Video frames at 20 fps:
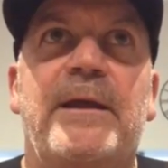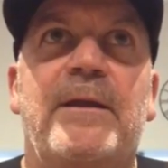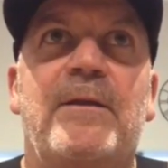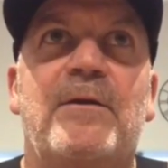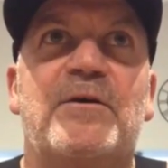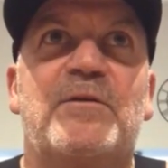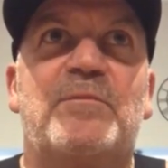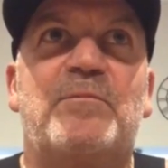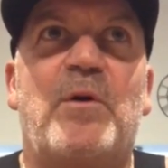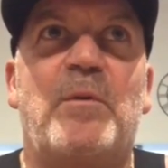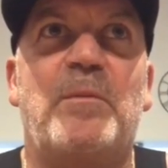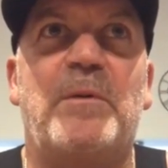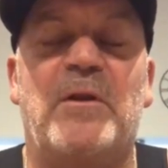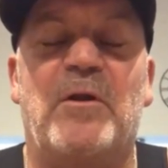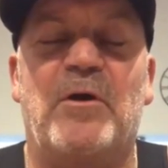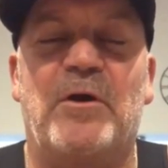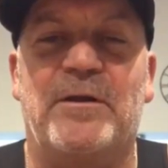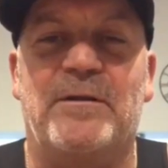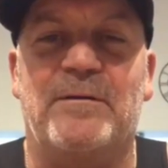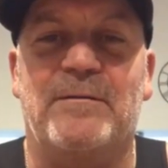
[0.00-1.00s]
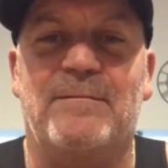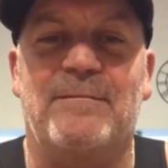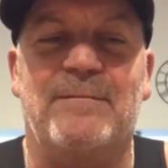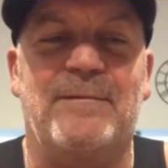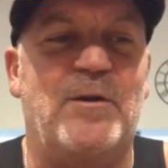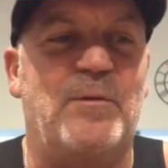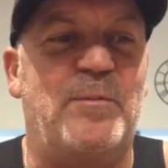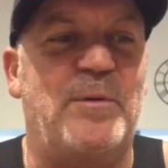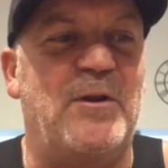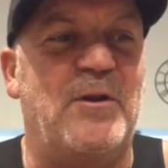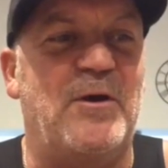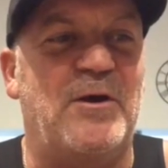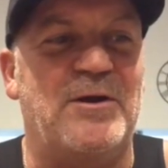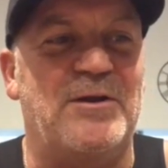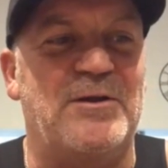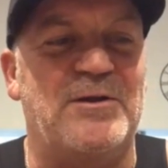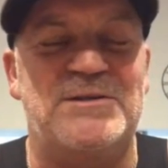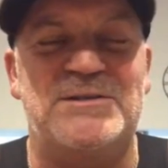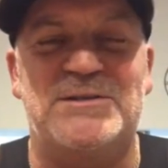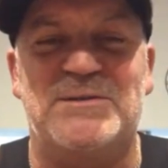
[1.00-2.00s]
look, it's probably like a little bit
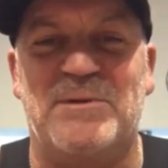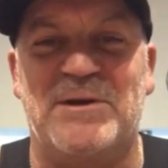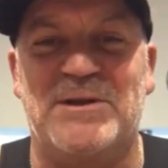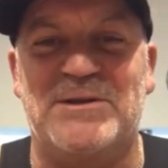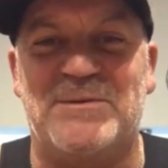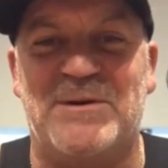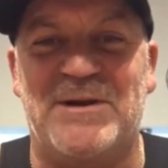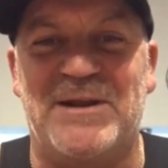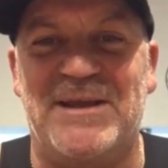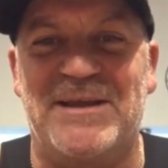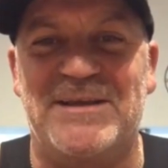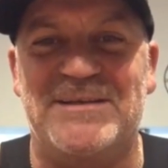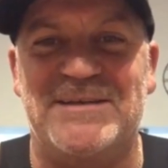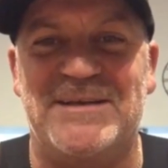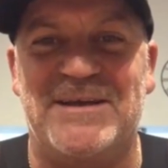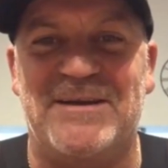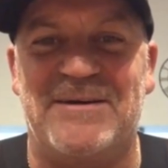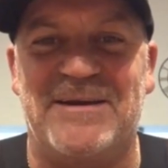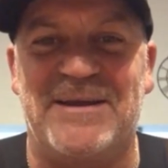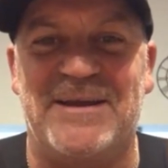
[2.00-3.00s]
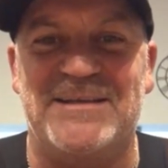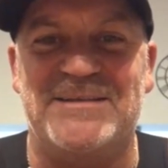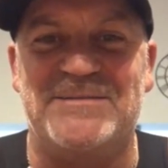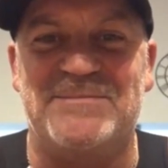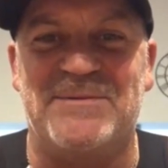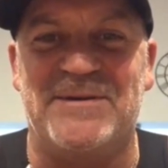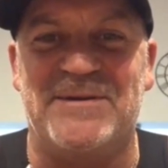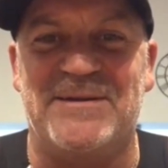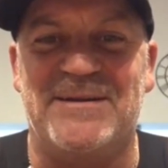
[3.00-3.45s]
like it used to be 20 years ago, I guess, but